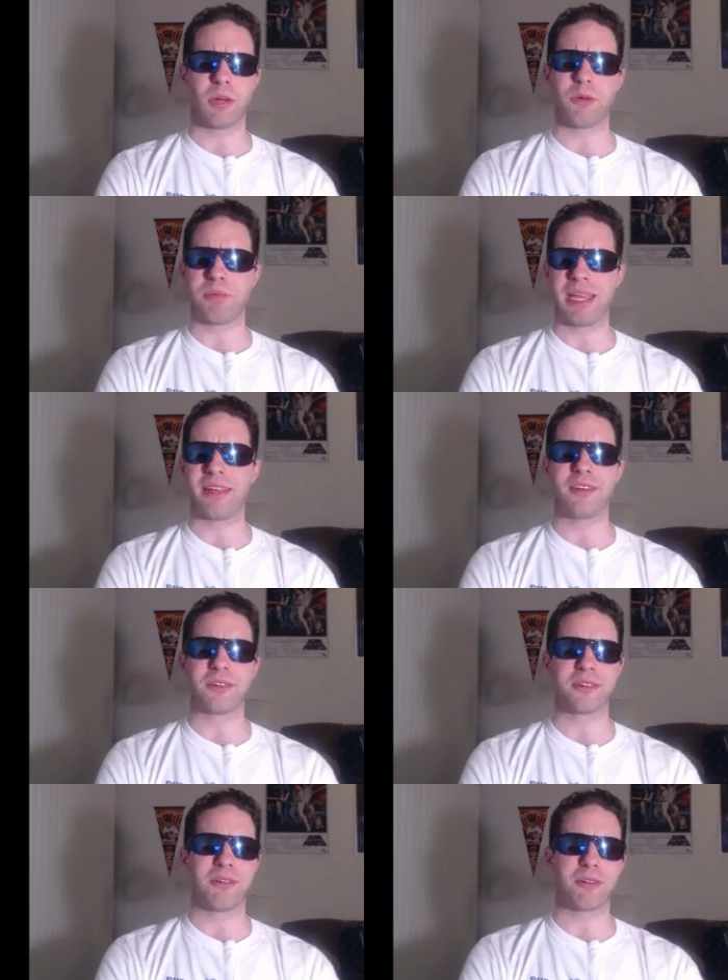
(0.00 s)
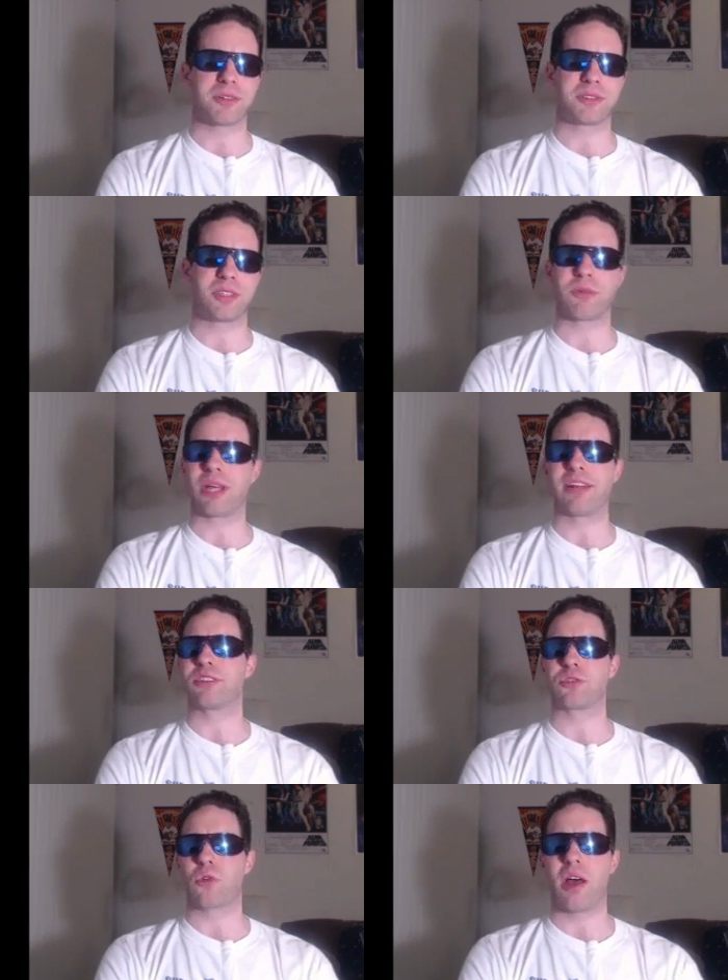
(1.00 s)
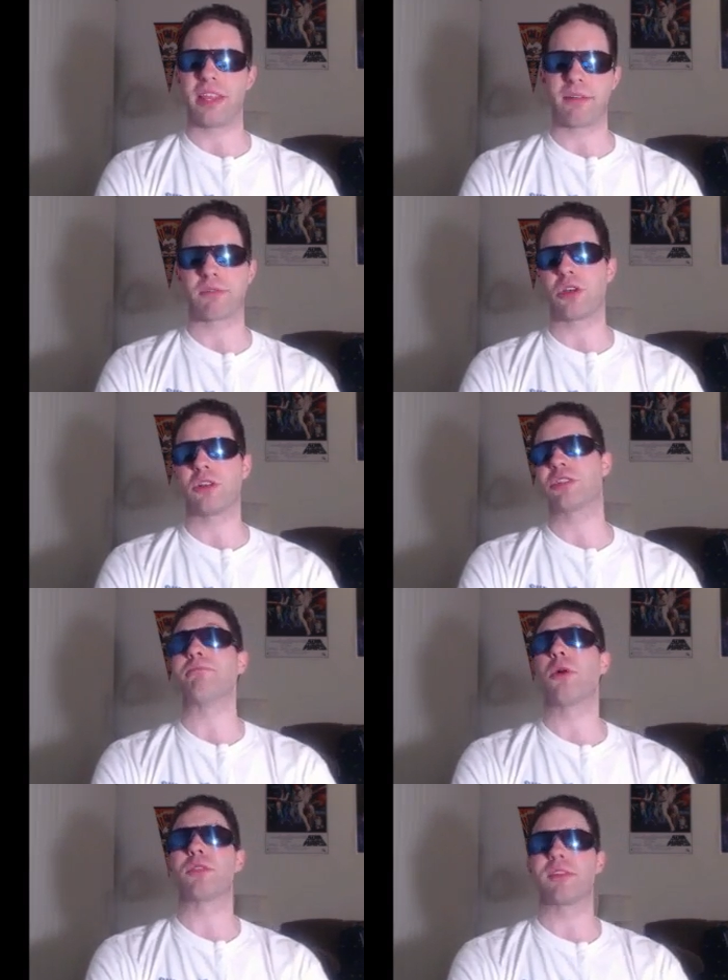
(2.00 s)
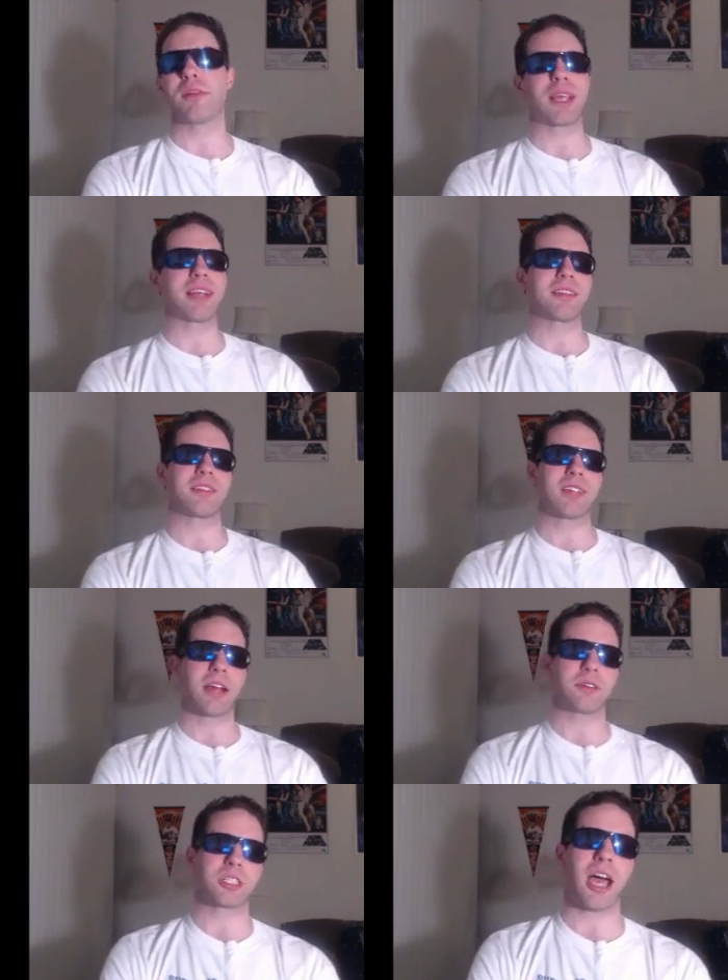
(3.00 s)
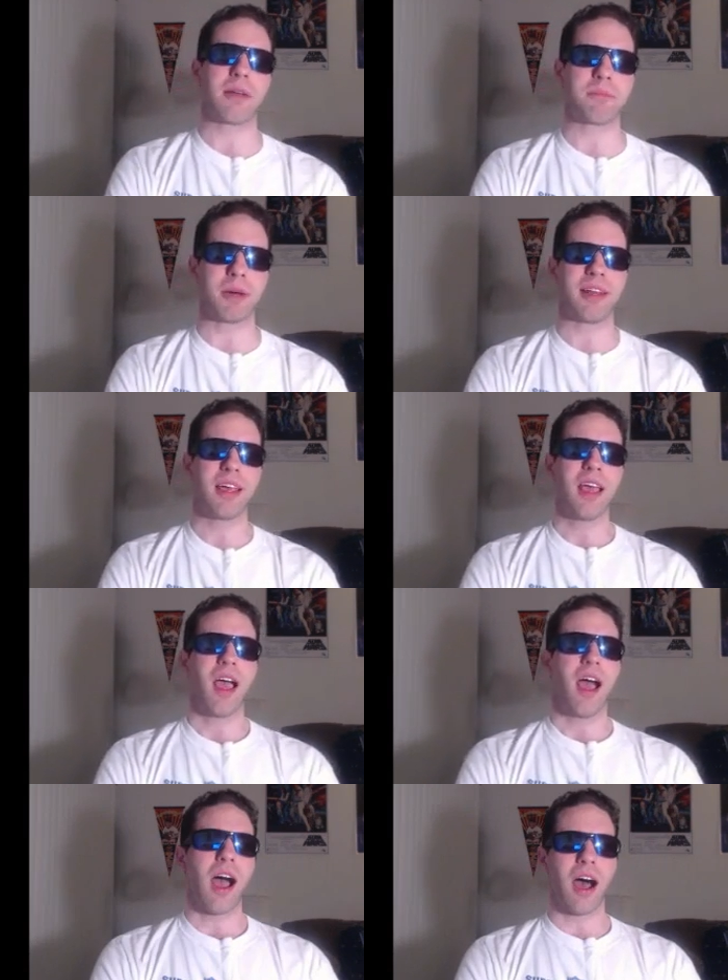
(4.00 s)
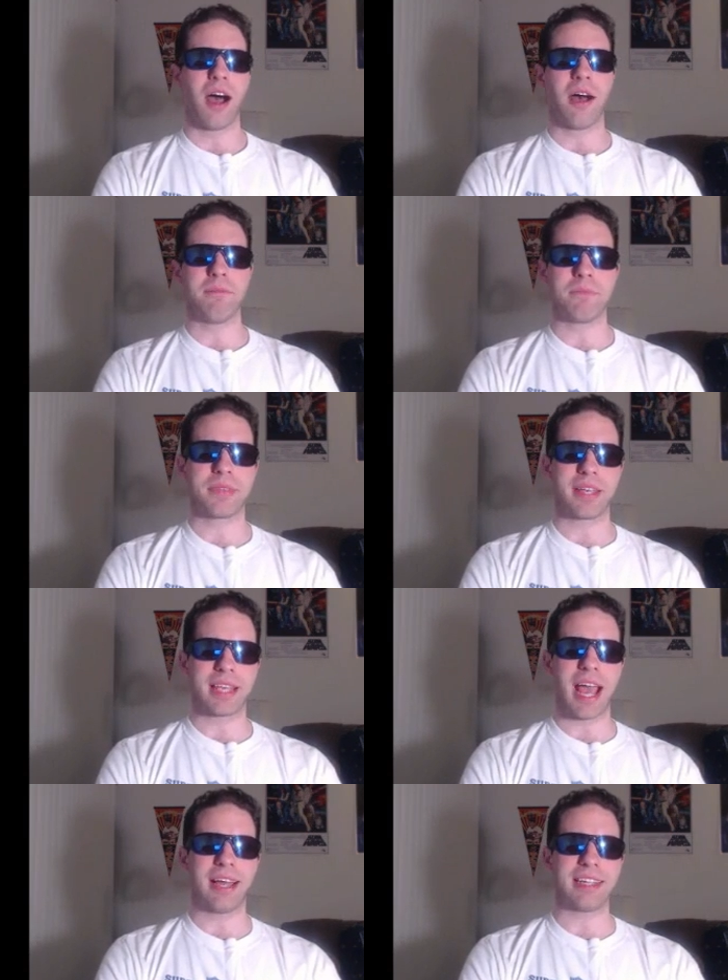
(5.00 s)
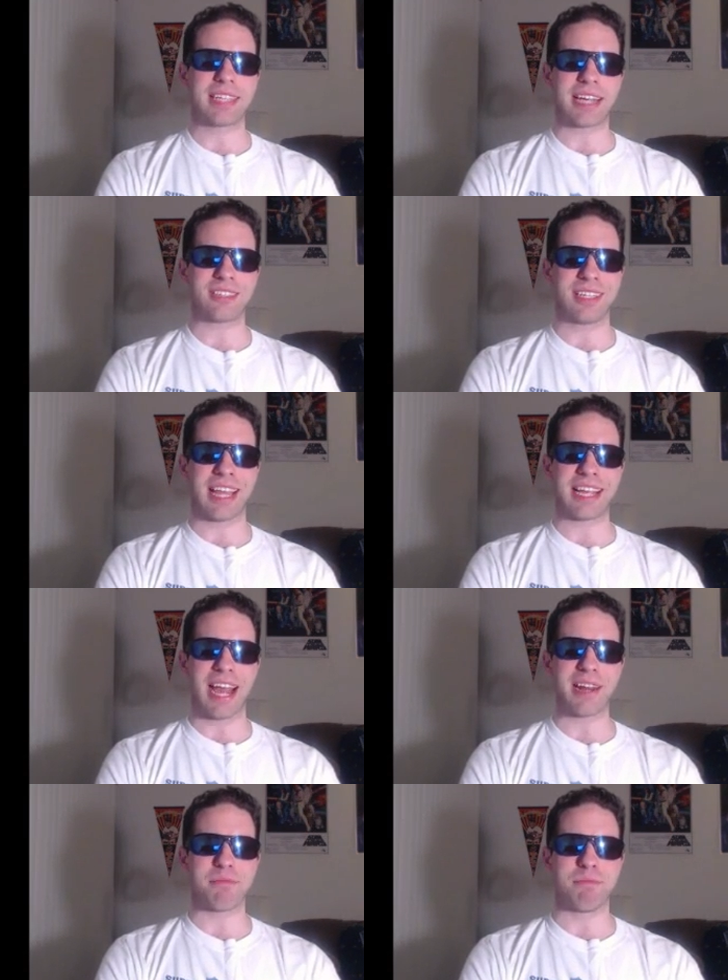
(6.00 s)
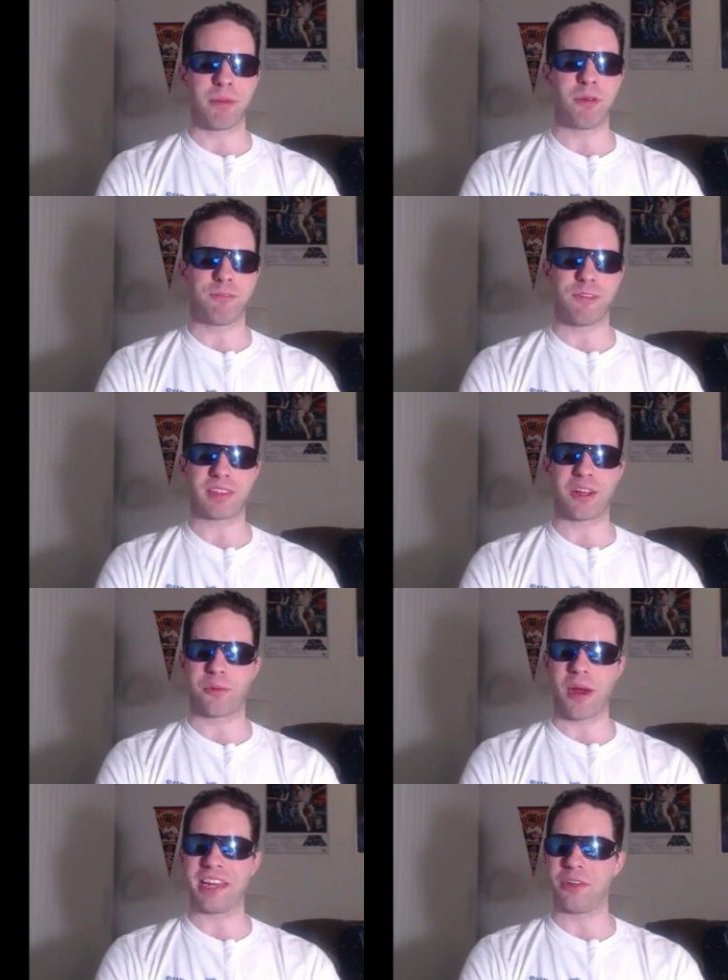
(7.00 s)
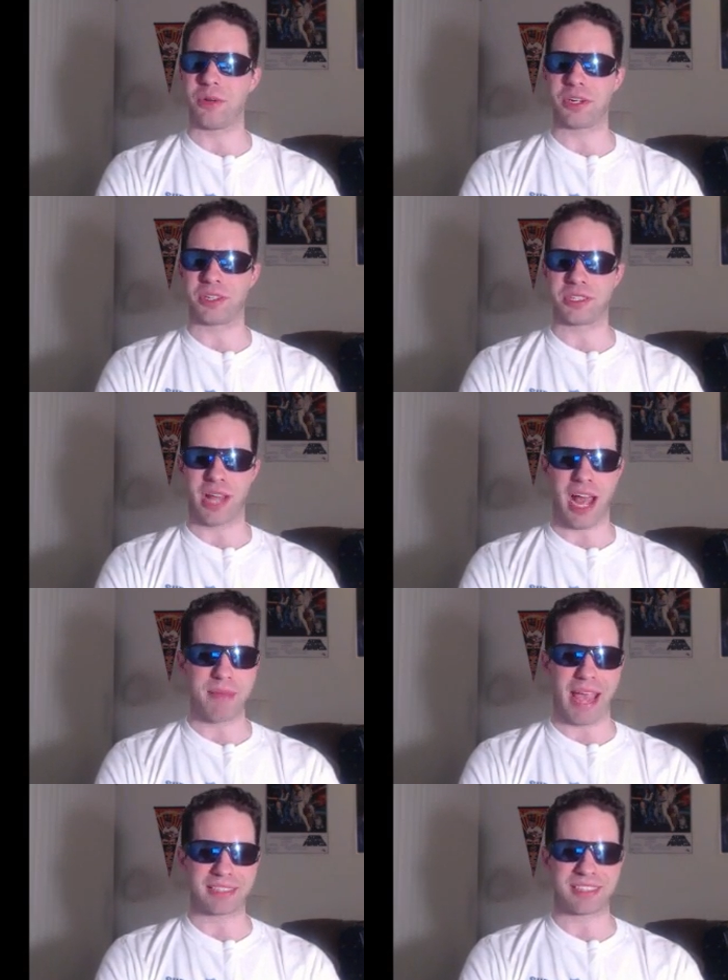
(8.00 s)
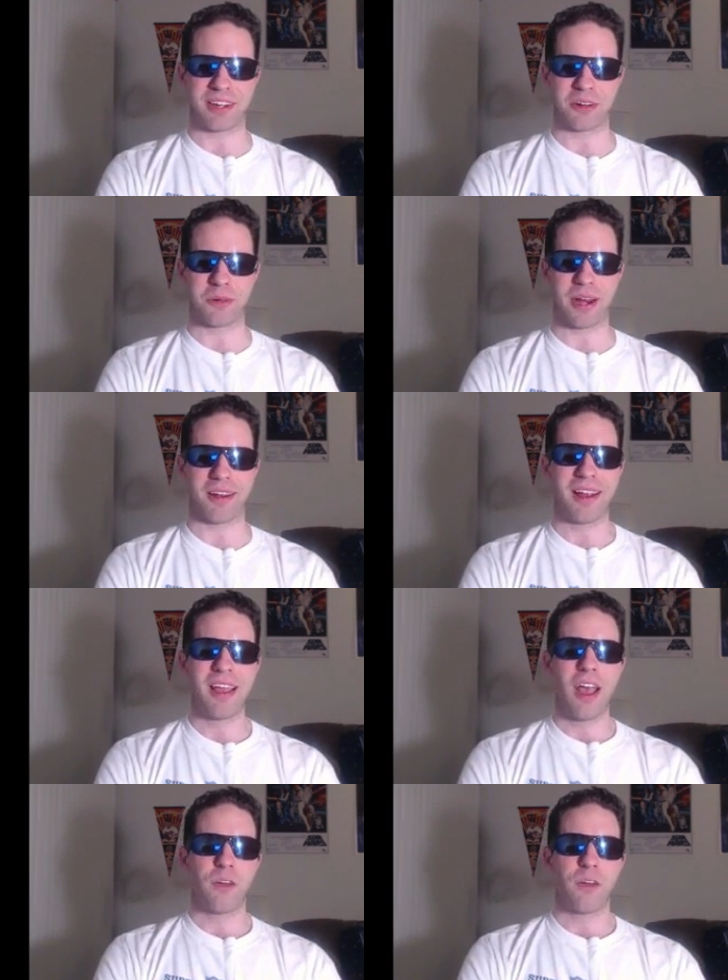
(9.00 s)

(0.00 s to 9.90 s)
double pin or some kind of a draw that results in both of them getting the title shot. But yeah, it's actually, they kind of bumblefucked their way into a good climax here, where